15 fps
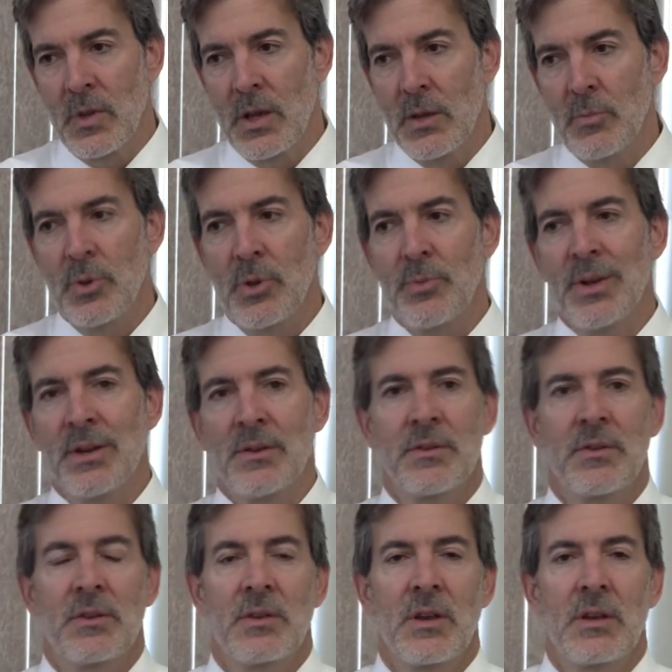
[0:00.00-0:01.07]
implement a
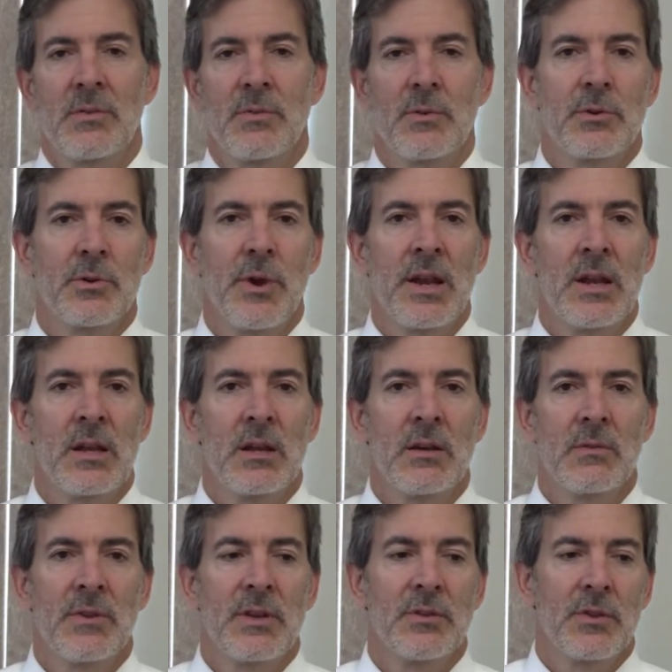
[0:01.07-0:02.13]
successful training
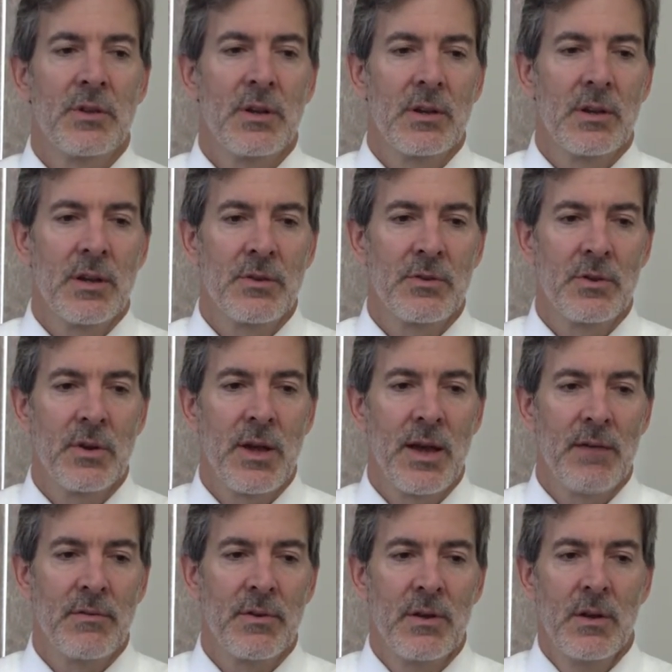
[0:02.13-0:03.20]
intervention unless you
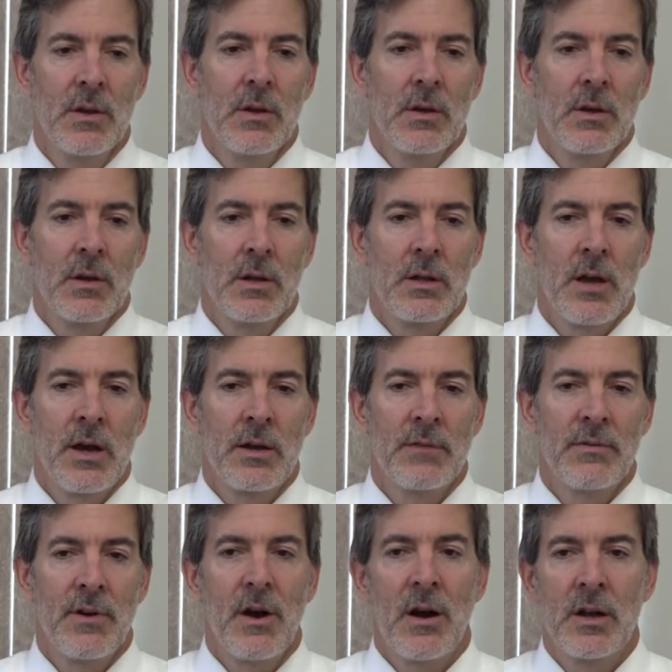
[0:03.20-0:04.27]
have a lot
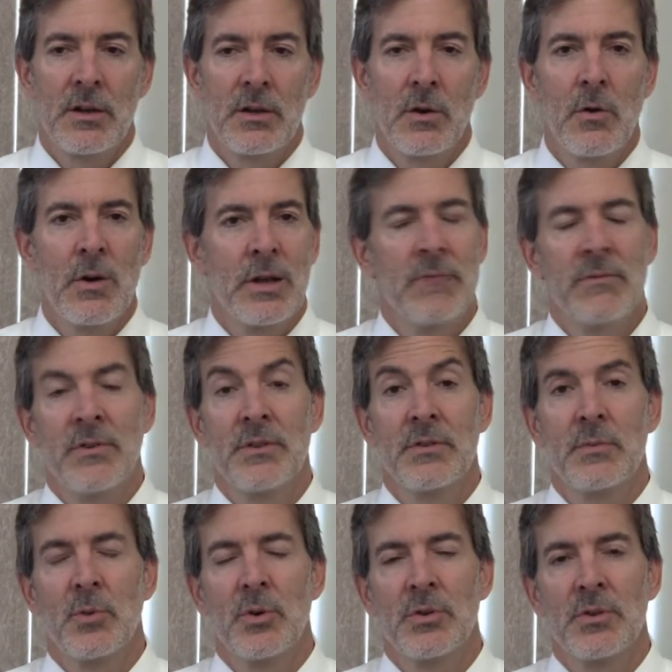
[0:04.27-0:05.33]
of ongoing
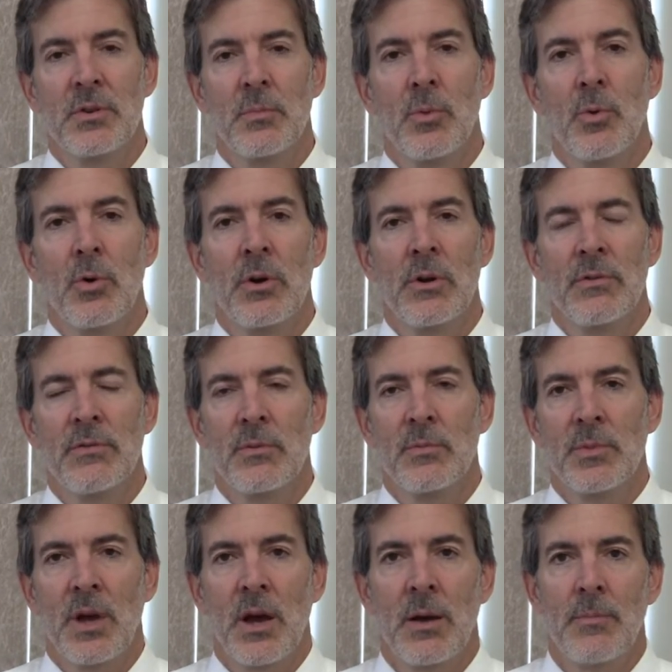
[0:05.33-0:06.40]
visible support
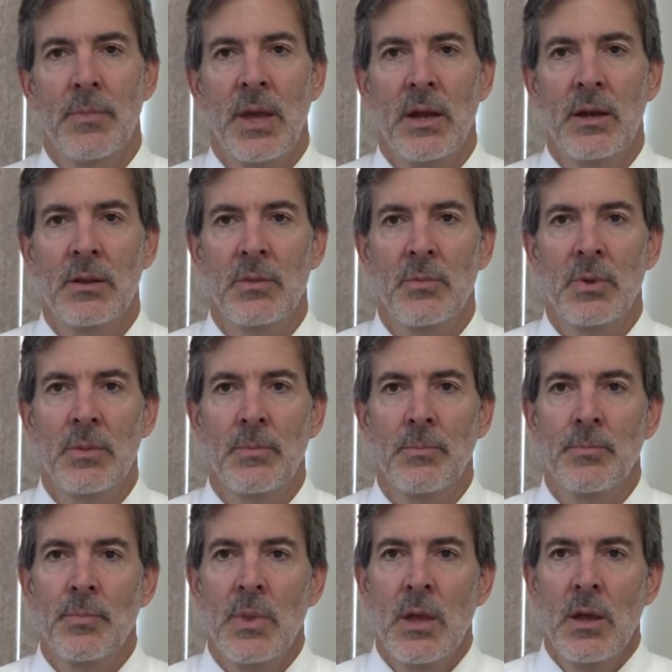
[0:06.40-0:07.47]
from top management.
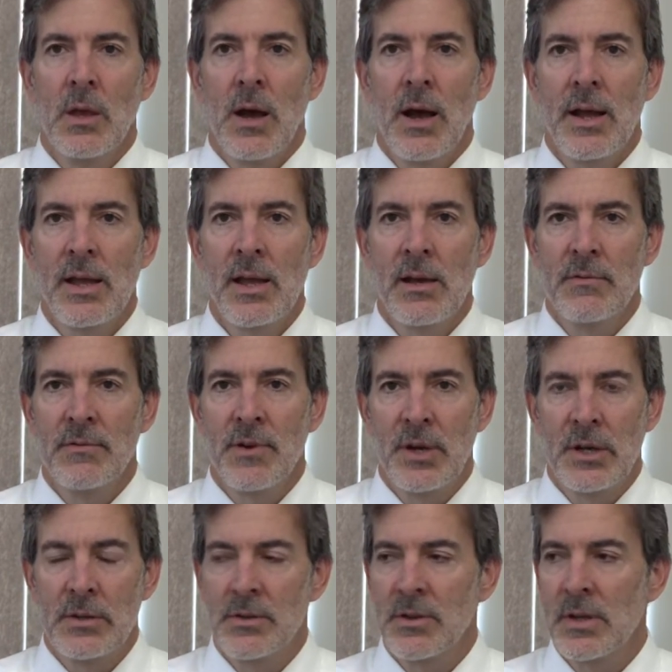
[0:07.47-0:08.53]
I
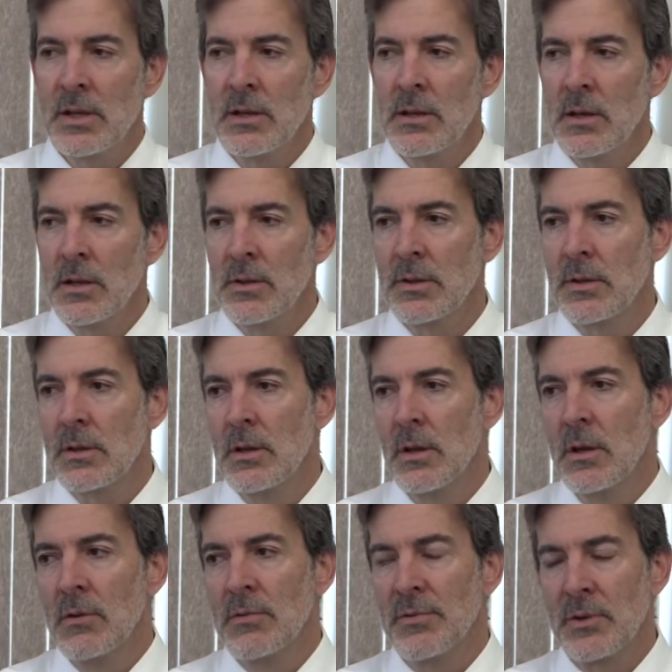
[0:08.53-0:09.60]
have seen this
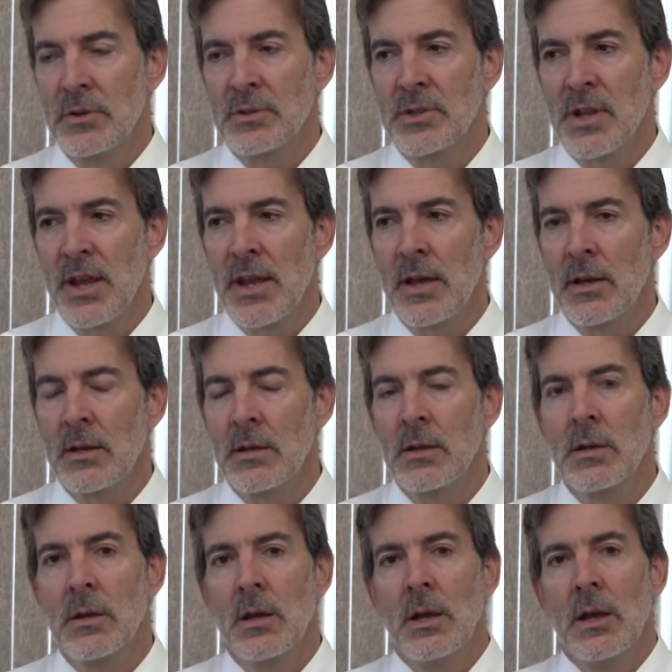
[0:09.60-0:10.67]
firsthand
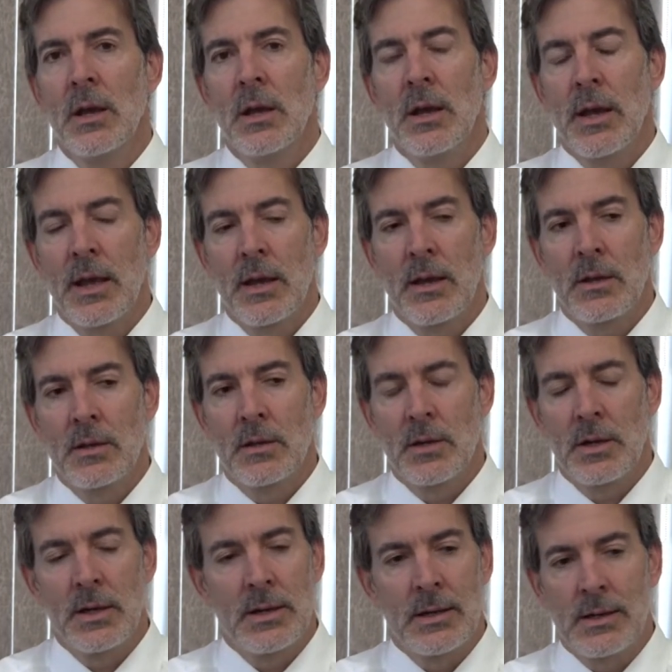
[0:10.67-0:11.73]
and
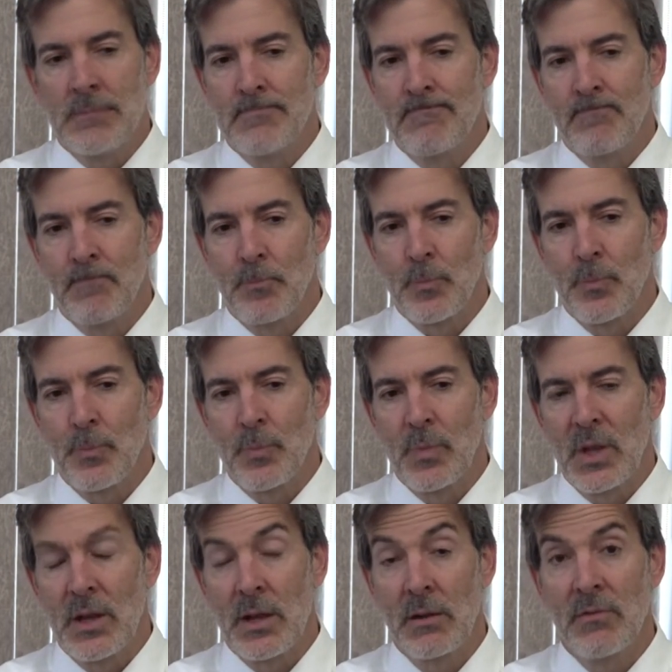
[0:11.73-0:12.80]

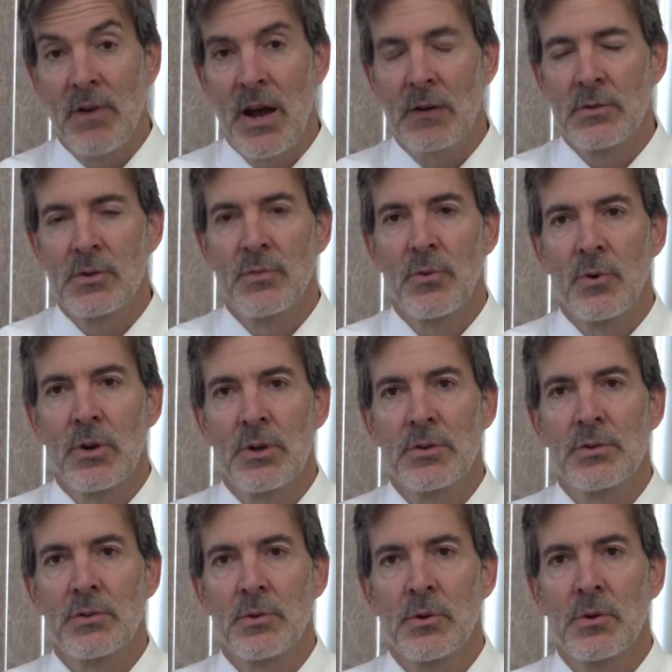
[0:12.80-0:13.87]
can vouch for
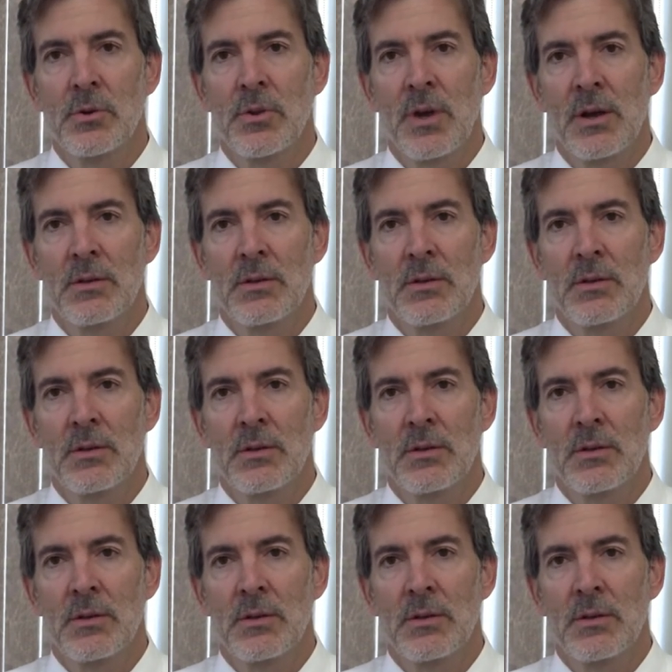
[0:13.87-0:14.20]
its truth.